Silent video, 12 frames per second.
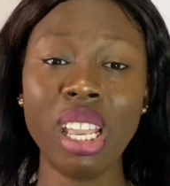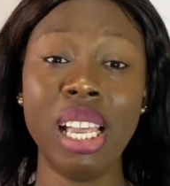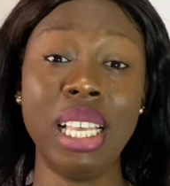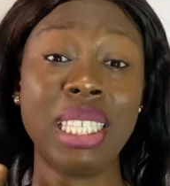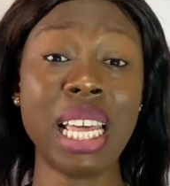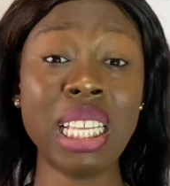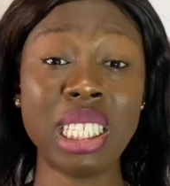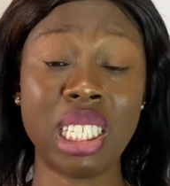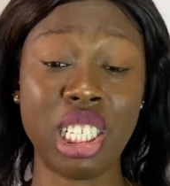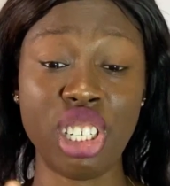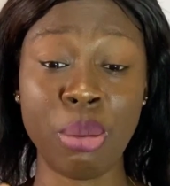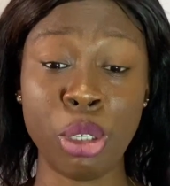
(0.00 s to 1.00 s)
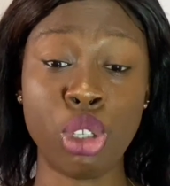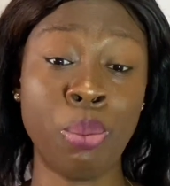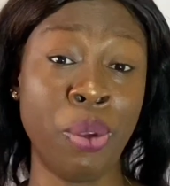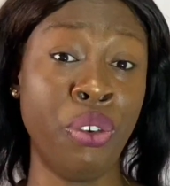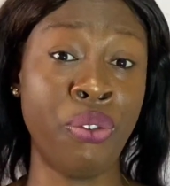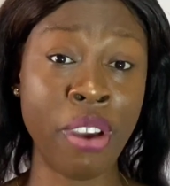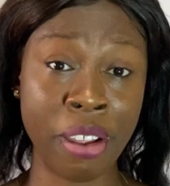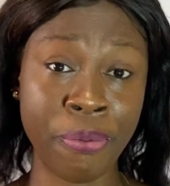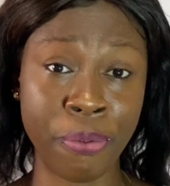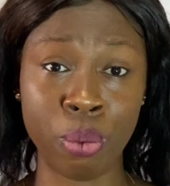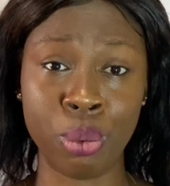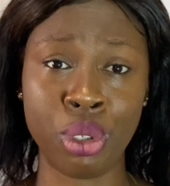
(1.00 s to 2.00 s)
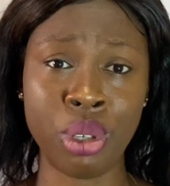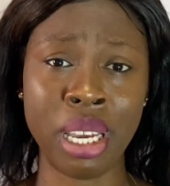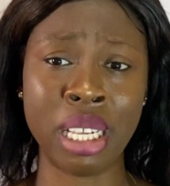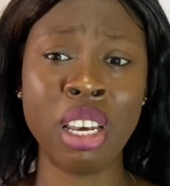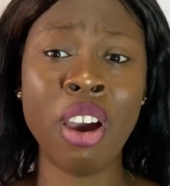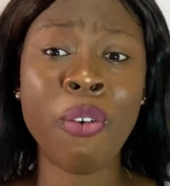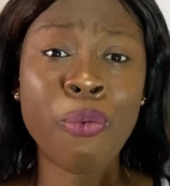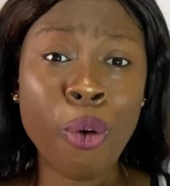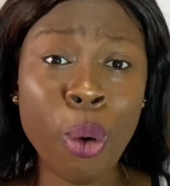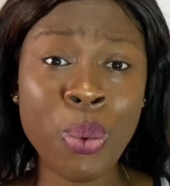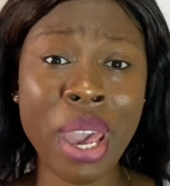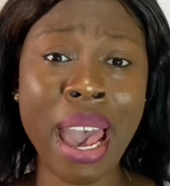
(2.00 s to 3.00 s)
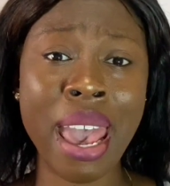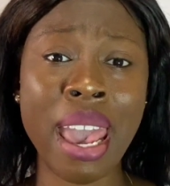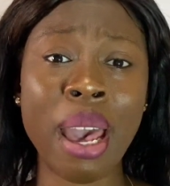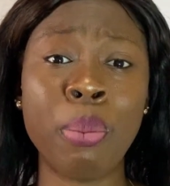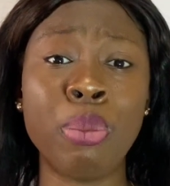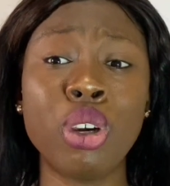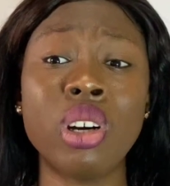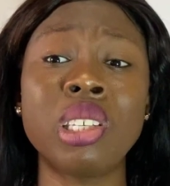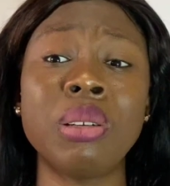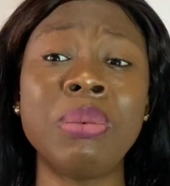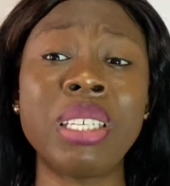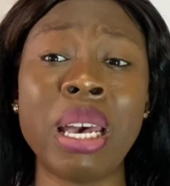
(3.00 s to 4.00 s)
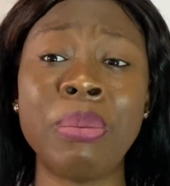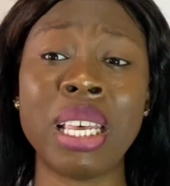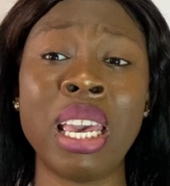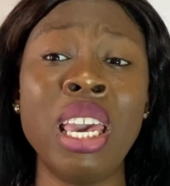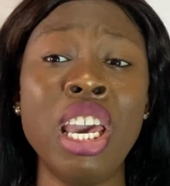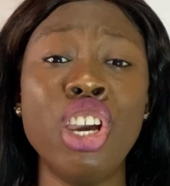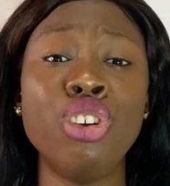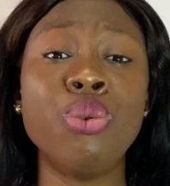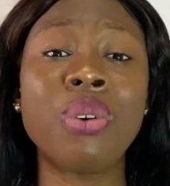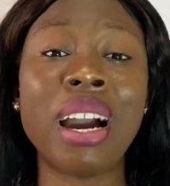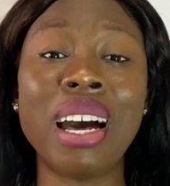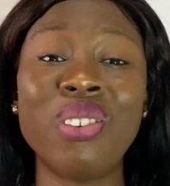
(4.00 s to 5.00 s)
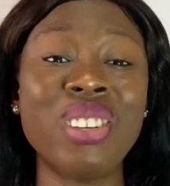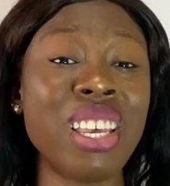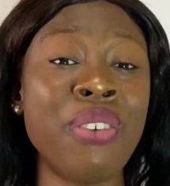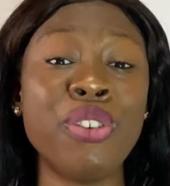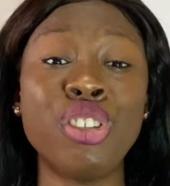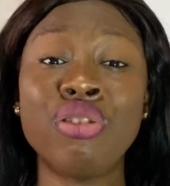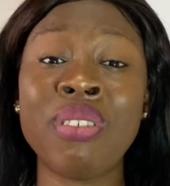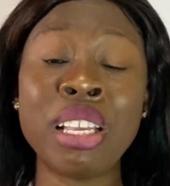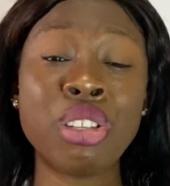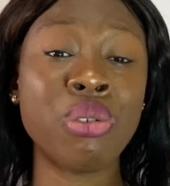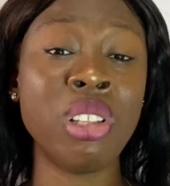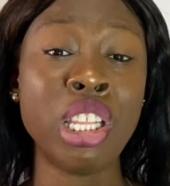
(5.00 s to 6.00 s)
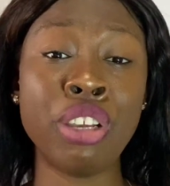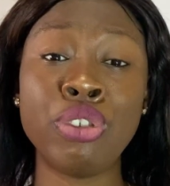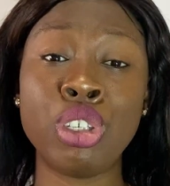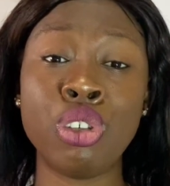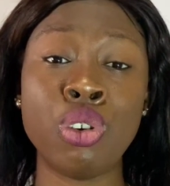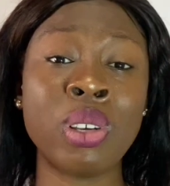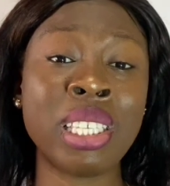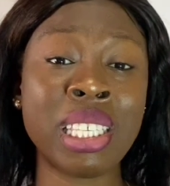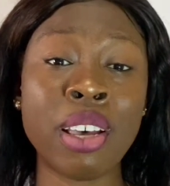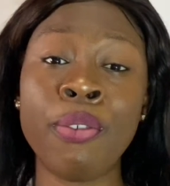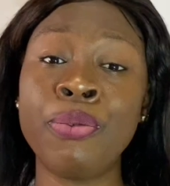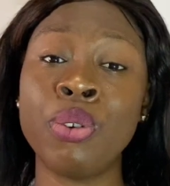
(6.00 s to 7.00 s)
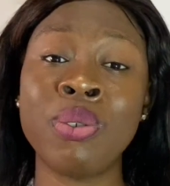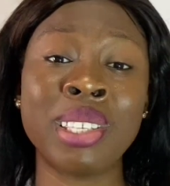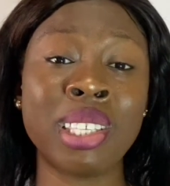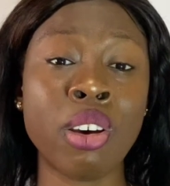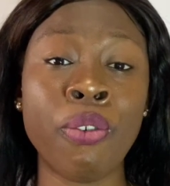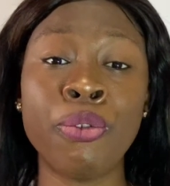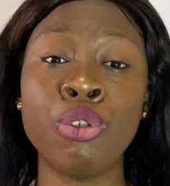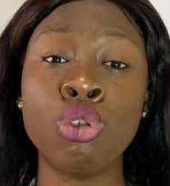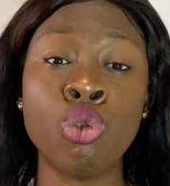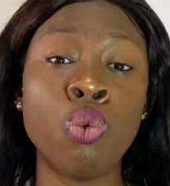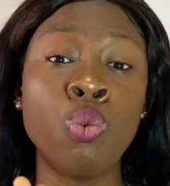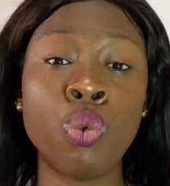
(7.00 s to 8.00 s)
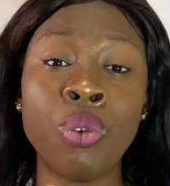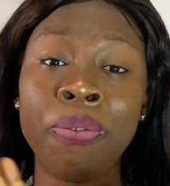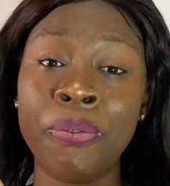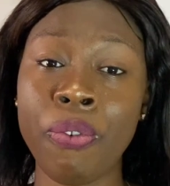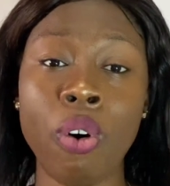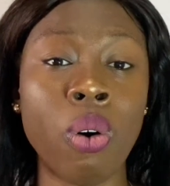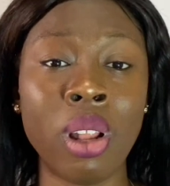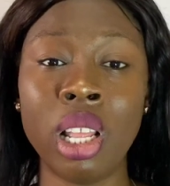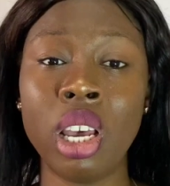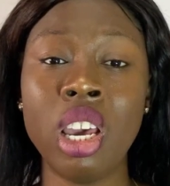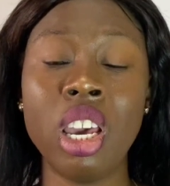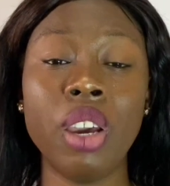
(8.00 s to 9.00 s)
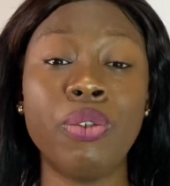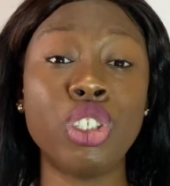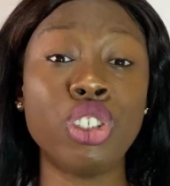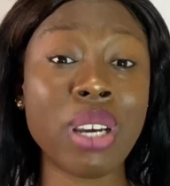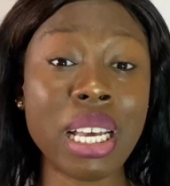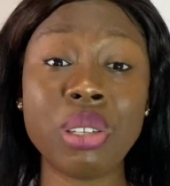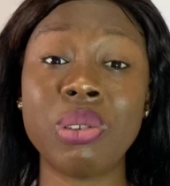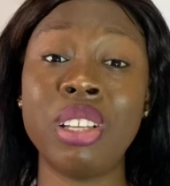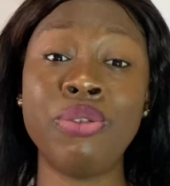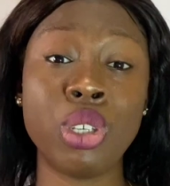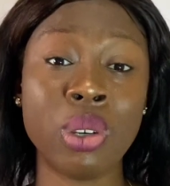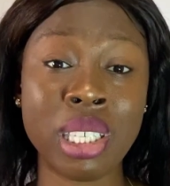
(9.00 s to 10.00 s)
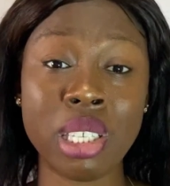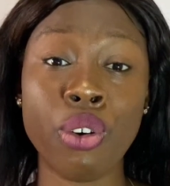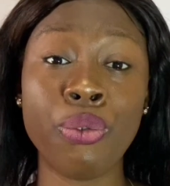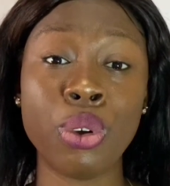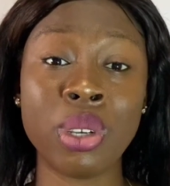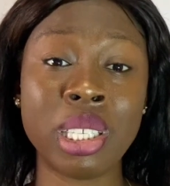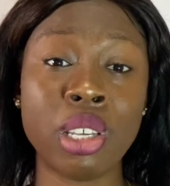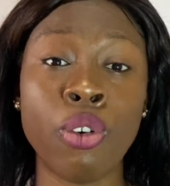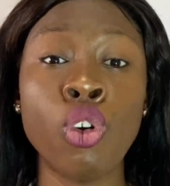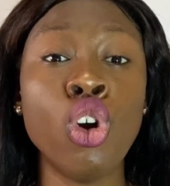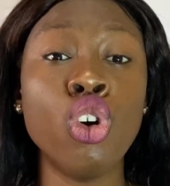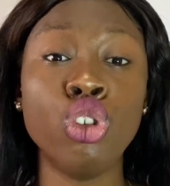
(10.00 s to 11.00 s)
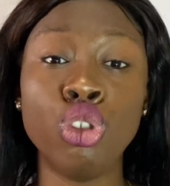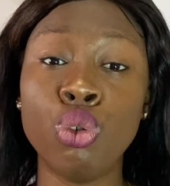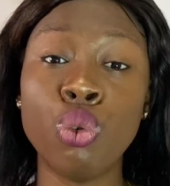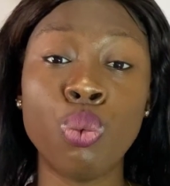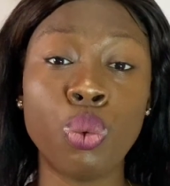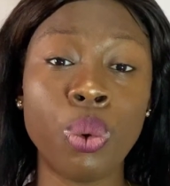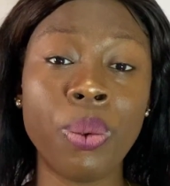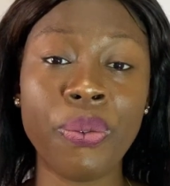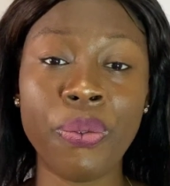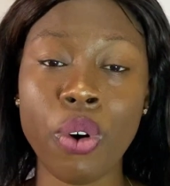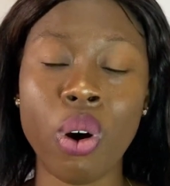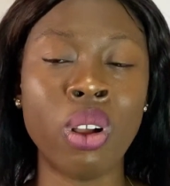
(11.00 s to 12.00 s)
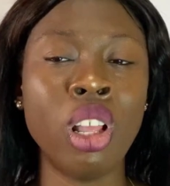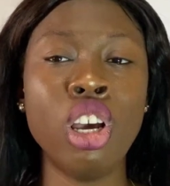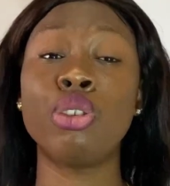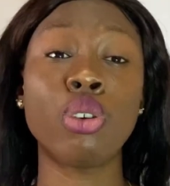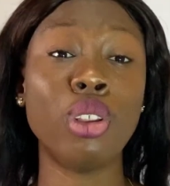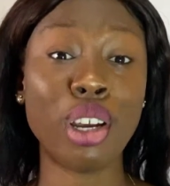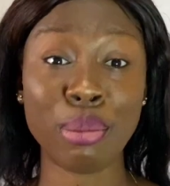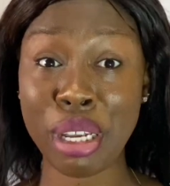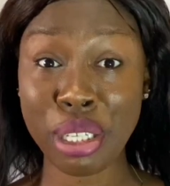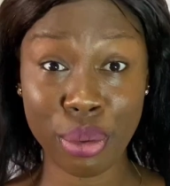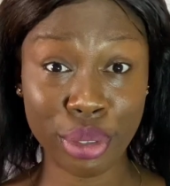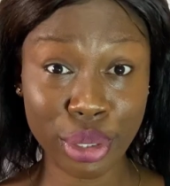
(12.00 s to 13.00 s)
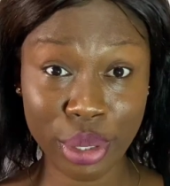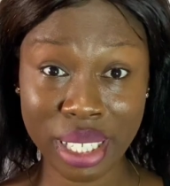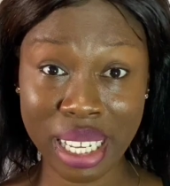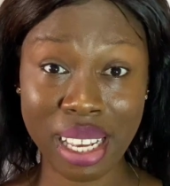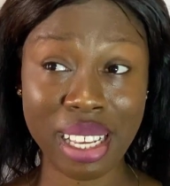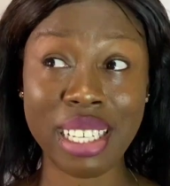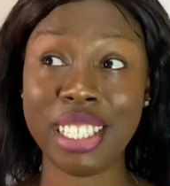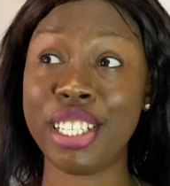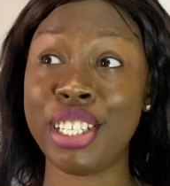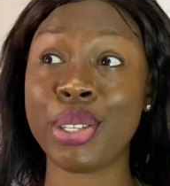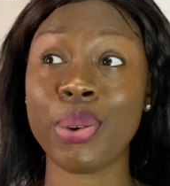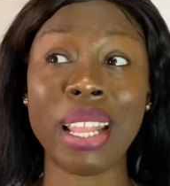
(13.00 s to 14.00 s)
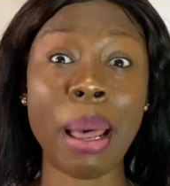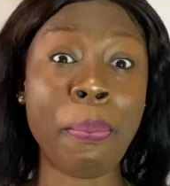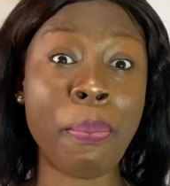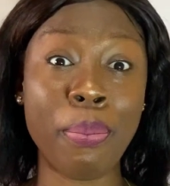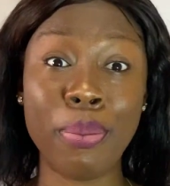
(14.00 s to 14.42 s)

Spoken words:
it started teaching me to be grateful, do you get, for where I am. Because sometimes you cannot, if you try to lift yourself, you would fall. If you try to lift yourself, you would fall. So Lord, best solution, she's on a